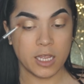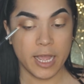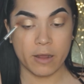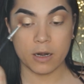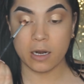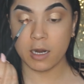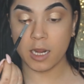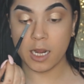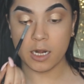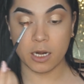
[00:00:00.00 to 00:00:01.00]
the outer
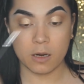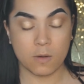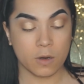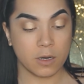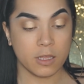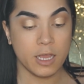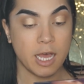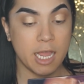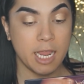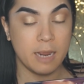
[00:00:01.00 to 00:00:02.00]
and inner corner of the
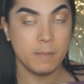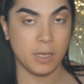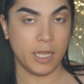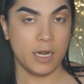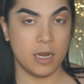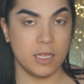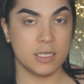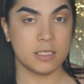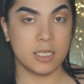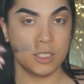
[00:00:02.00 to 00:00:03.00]
eye and blend
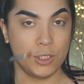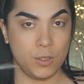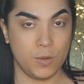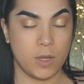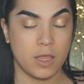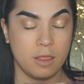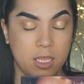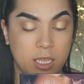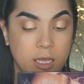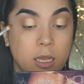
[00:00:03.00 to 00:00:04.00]
this into
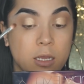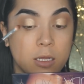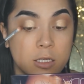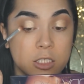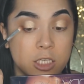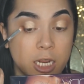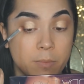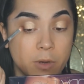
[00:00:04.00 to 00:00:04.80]
the shade